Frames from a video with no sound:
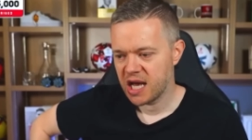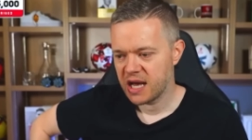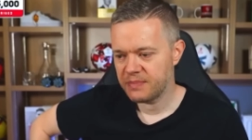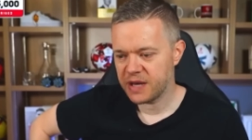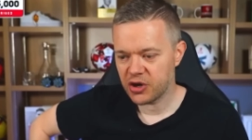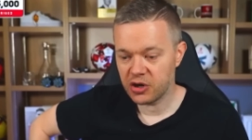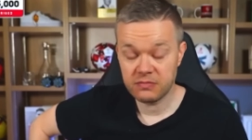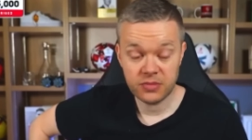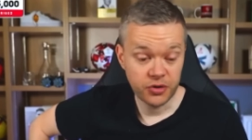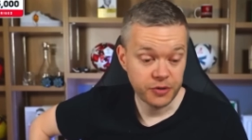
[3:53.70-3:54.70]
become
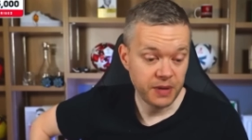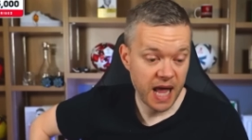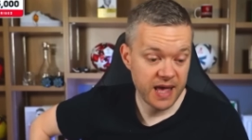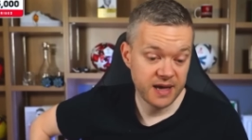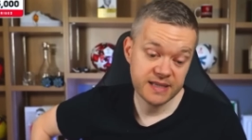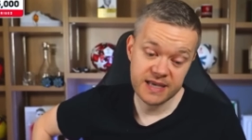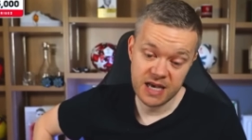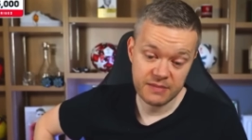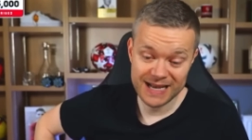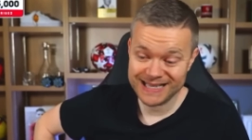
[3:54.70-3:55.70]
good players
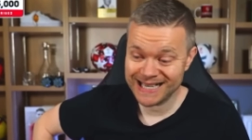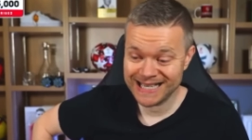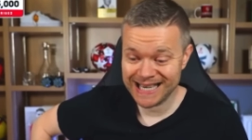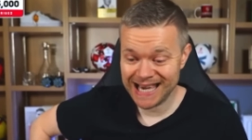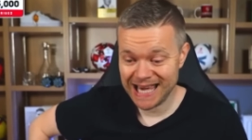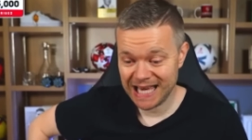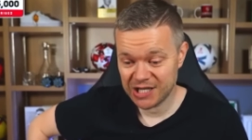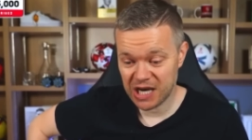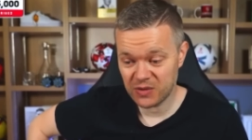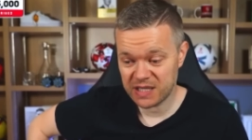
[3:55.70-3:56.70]
at Man City,
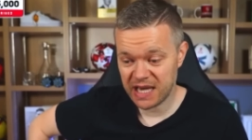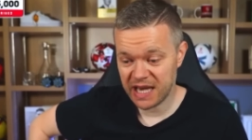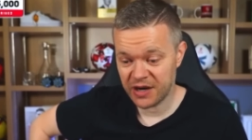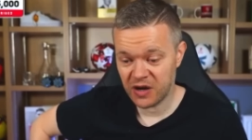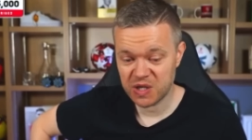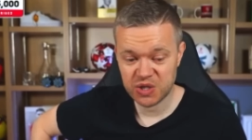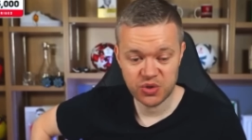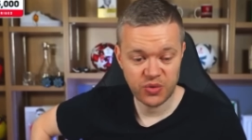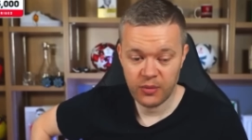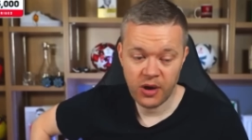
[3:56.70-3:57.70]
Chelsea and
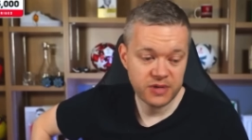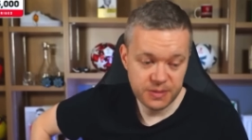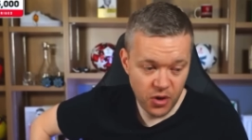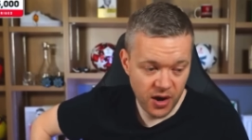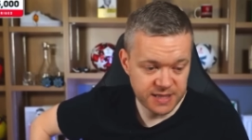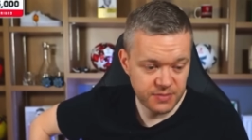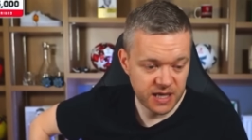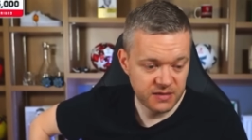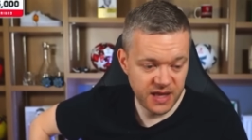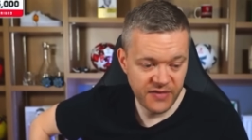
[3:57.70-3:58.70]
Arsenal, it won't surprise me.
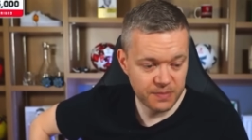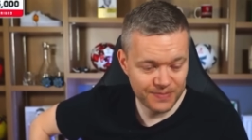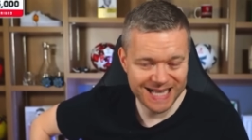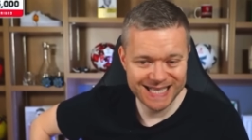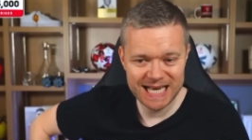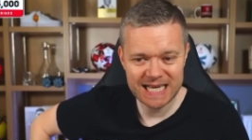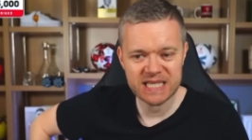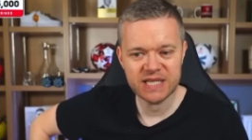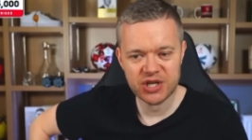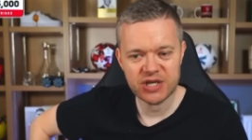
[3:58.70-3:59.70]
They've had bad
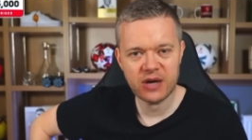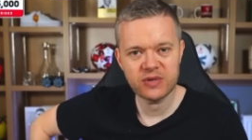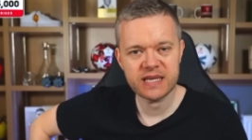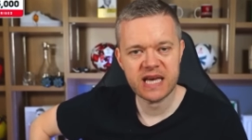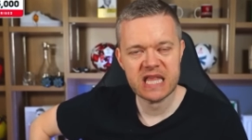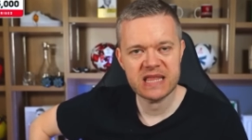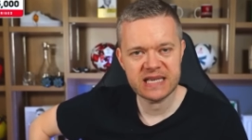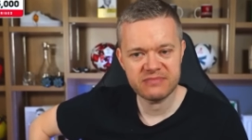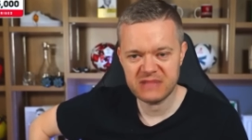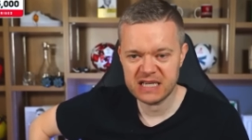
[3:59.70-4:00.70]
seasons at Chelsea. There's a
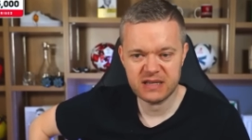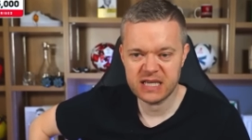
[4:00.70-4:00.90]
big